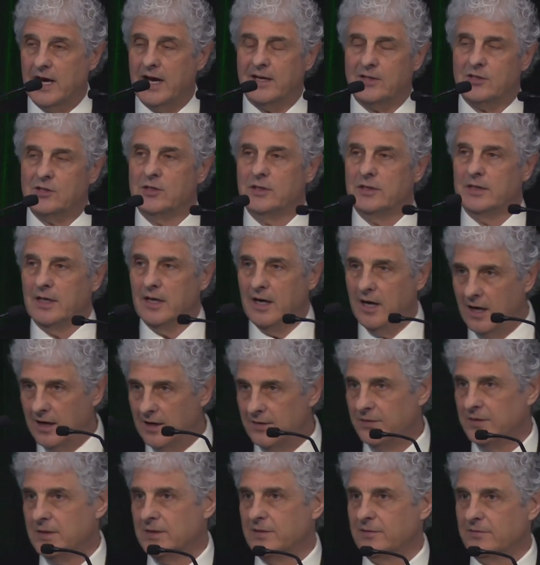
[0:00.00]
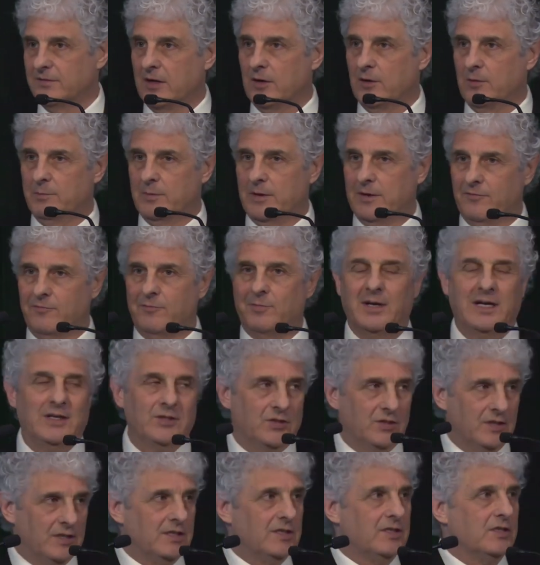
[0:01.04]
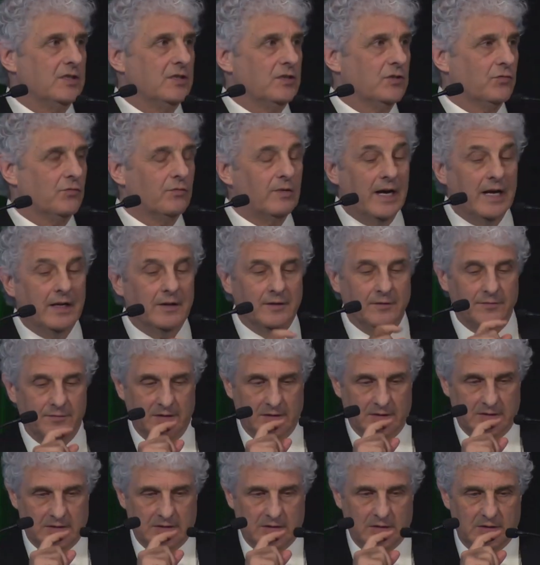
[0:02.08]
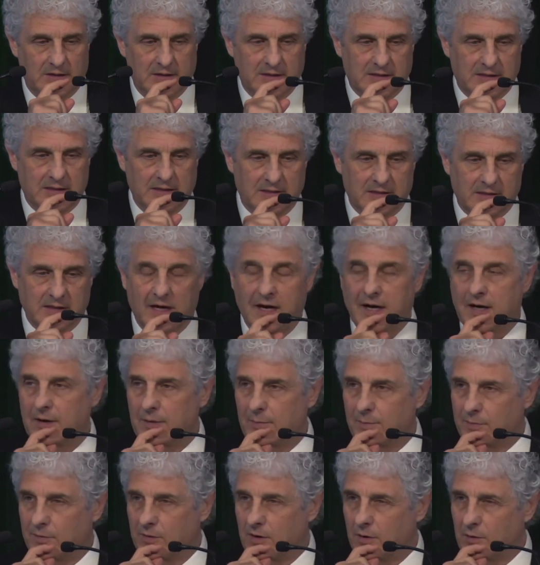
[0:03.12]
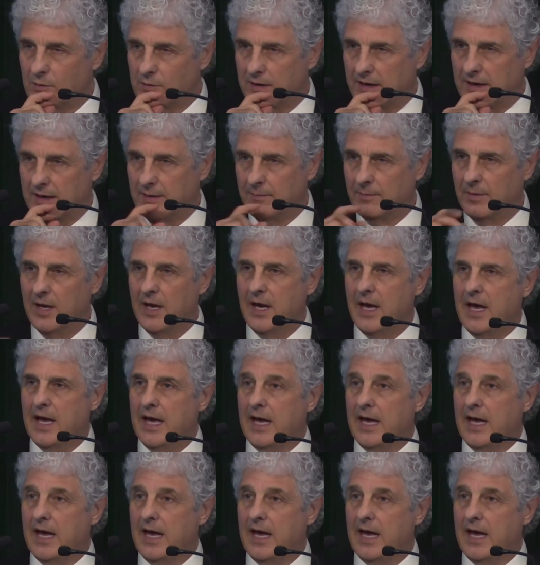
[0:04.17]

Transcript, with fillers: actually on the development of prejudice is relevant to this entire program